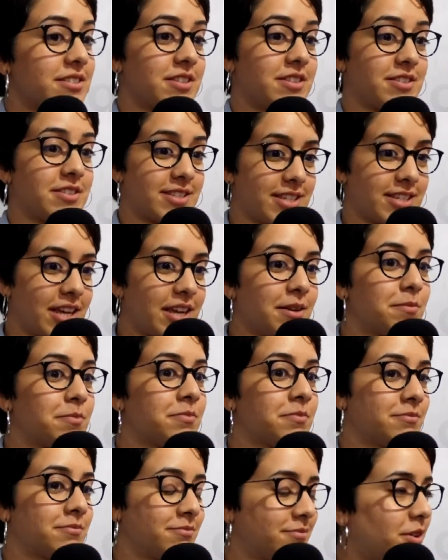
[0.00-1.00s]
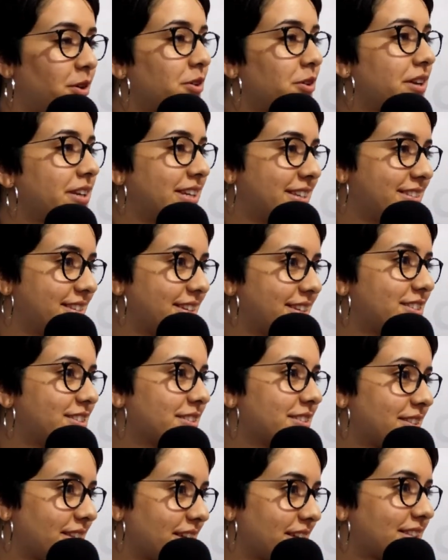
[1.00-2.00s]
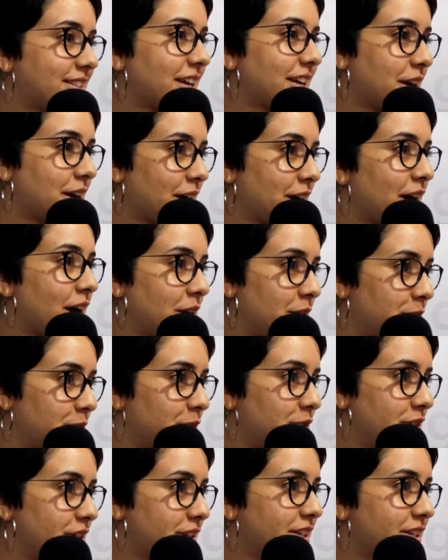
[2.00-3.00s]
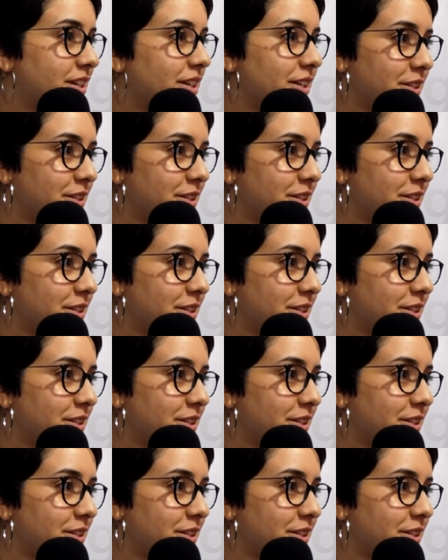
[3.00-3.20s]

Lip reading: the same organization that I work